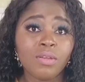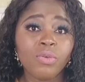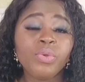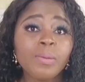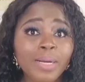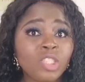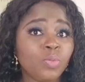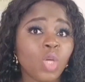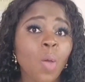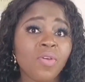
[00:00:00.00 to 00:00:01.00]
We're about to
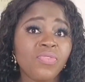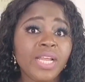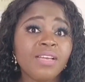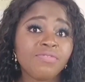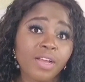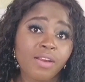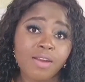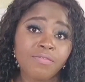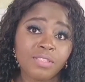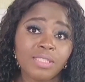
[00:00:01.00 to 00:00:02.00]
become a
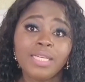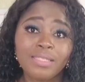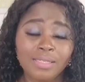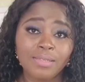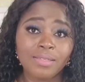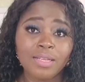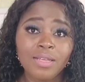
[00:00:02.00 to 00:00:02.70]
pflegefachkraft. That's it.